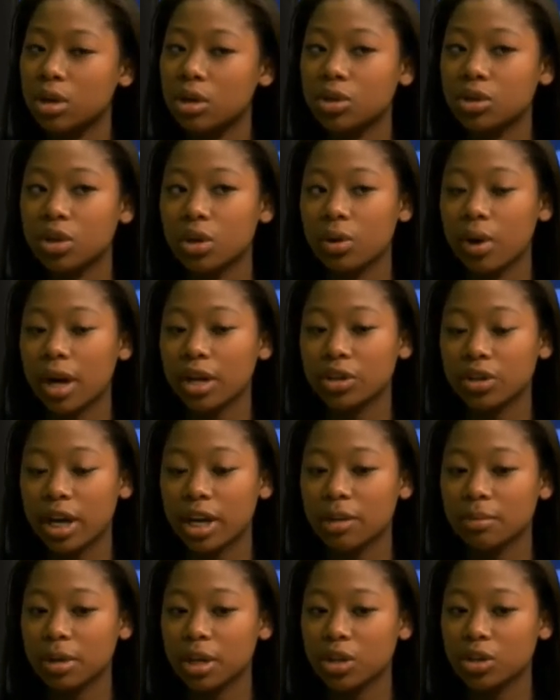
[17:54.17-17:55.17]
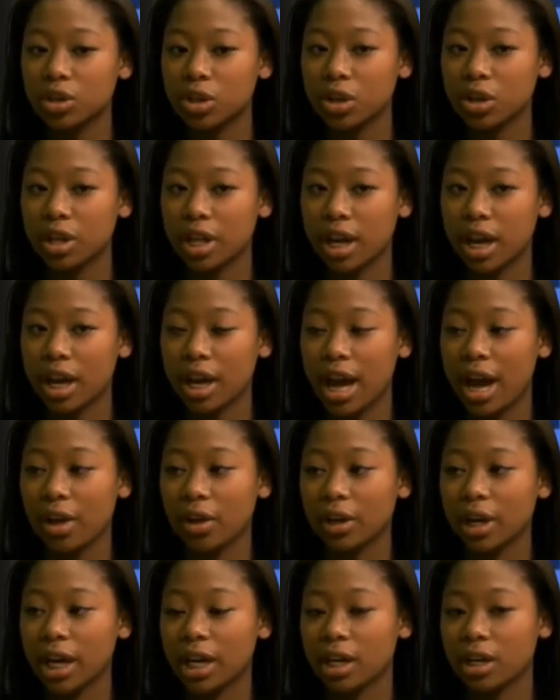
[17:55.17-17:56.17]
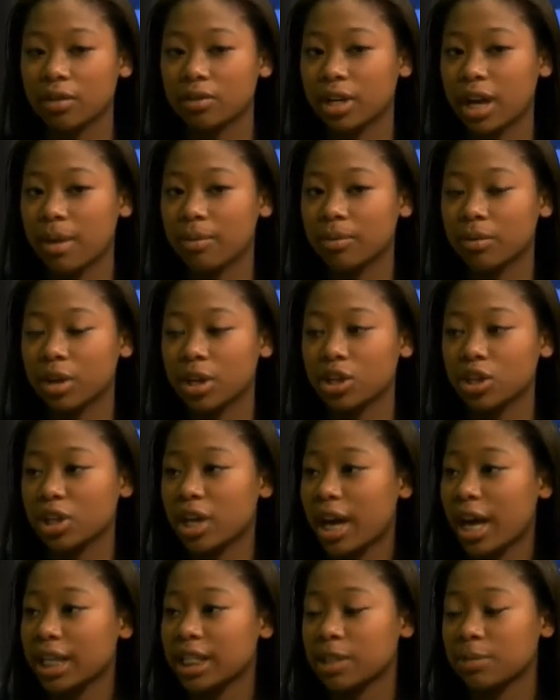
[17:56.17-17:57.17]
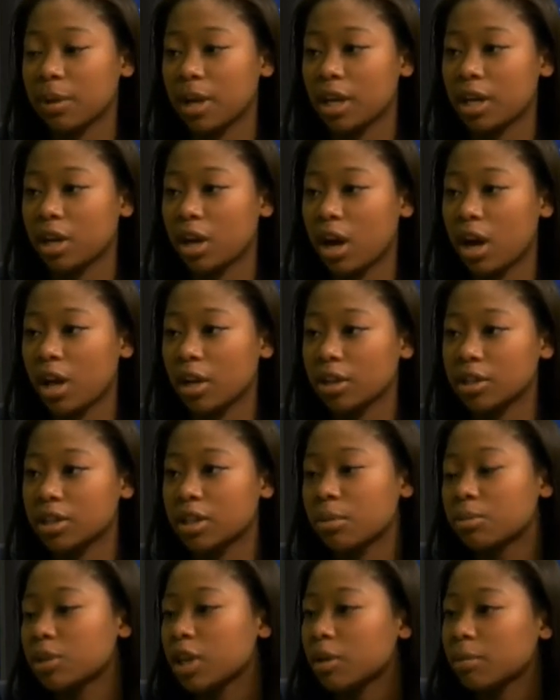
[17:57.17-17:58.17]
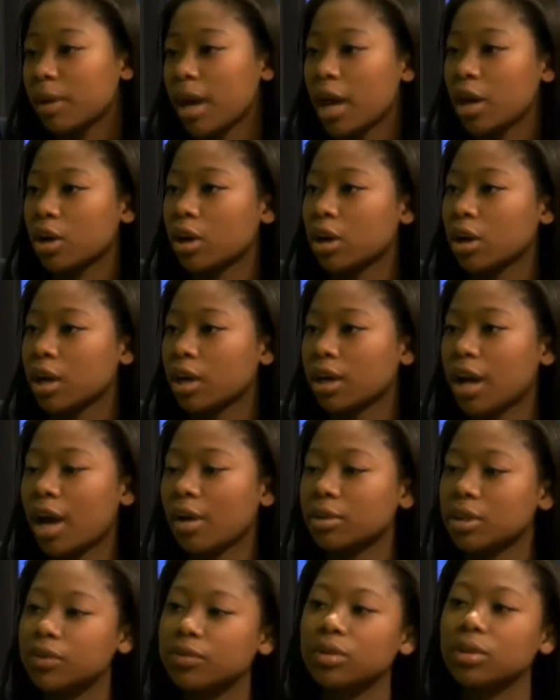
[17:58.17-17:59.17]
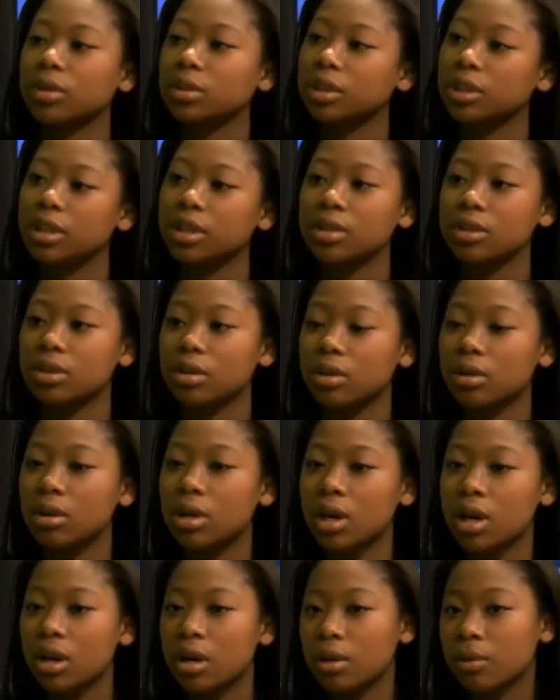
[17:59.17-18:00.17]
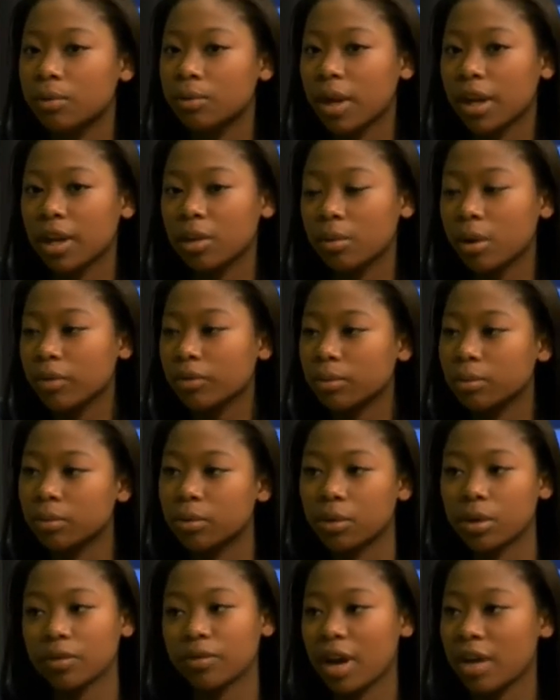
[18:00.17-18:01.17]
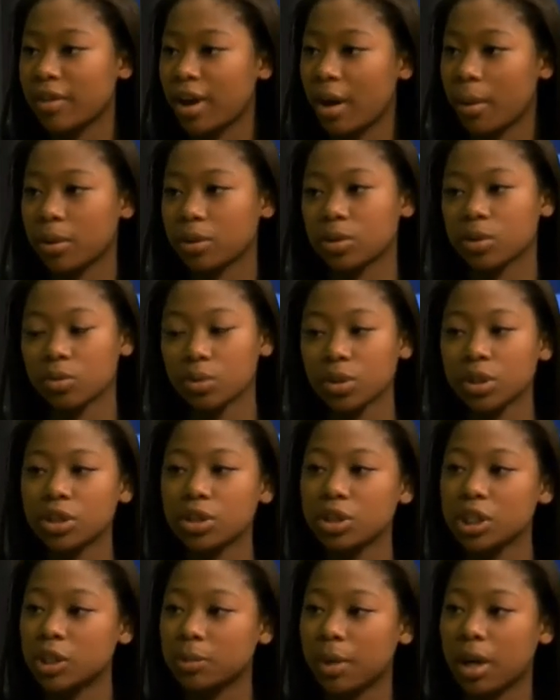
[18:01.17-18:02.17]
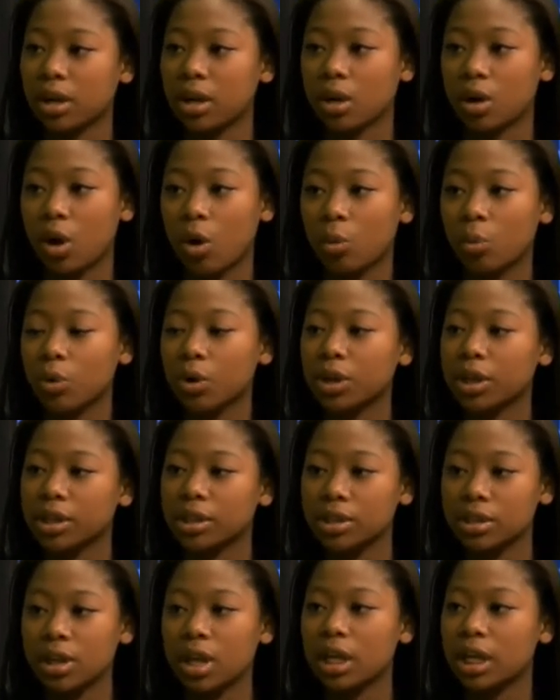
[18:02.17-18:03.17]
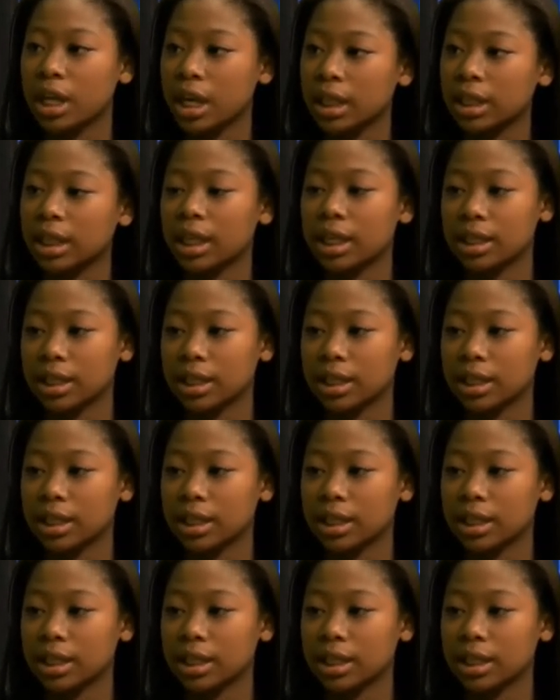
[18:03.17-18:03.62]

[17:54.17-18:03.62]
So I try to make sure that I allocate enough time for each class depending on subject matter and how difficult it is. So anywhere from 4 to 5 hours is really just spent on homework and studying and things